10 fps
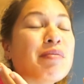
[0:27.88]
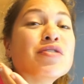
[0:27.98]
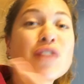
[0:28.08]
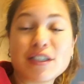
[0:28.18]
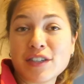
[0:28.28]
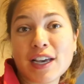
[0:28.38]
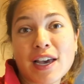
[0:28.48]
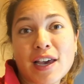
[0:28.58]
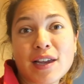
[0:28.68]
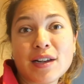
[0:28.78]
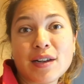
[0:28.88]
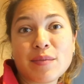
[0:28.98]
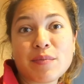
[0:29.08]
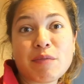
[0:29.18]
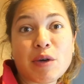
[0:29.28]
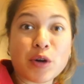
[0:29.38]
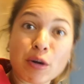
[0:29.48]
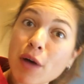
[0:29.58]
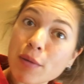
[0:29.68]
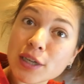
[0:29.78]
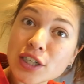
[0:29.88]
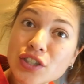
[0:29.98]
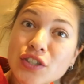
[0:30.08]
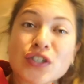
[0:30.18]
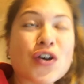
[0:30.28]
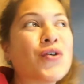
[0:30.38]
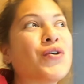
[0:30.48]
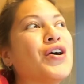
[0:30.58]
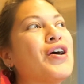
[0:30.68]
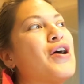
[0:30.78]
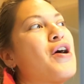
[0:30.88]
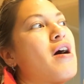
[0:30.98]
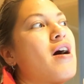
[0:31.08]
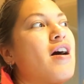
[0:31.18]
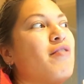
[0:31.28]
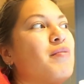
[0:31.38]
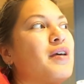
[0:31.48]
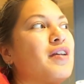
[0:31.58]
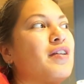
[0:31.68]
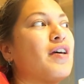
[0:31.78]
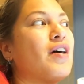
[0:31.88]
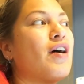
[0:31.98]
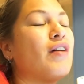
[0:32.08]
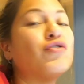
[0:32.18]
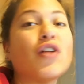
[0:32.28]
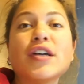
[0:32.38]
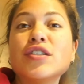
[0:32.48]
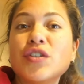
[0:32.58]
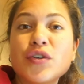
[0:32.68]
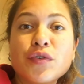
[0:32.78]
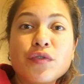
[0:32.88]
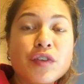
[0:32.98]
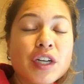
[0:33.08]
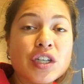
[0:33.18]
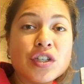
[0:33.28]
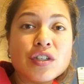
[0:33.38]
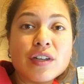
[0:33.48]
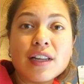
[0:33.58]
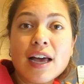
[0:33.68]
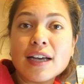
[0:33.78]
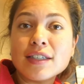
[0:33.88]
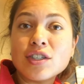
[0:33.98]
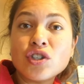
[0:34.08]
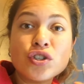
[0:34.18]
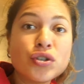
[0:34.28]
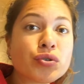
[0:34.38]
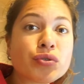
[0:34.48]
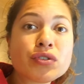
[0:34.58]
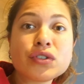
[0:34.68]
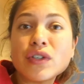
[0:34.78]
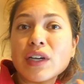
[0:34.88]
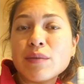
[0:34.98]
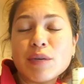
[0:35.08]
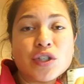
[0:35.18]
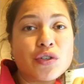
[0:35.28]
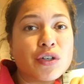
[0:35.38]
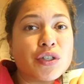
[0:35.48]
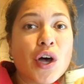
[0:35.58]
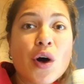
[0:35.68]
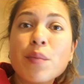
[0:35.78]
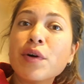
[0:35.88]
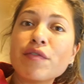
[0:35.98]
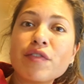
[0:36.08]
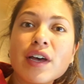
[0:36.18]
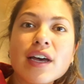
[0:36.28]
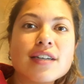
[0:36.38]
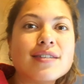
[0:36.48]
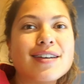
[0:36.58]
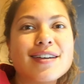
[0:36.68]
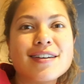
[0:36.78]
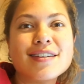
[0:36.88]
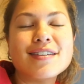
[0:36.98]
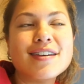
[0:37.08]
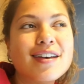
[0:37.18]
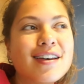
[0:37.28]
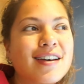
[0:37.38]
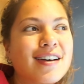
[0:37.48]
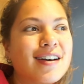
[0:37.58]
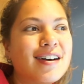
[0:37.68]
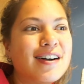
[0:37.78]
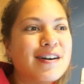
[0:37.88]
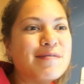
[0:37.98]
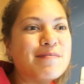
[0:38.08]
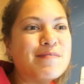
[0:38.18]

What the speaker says: trying to get my work published. So I've been trying to finish the last shoots and make sure it's all perfect. And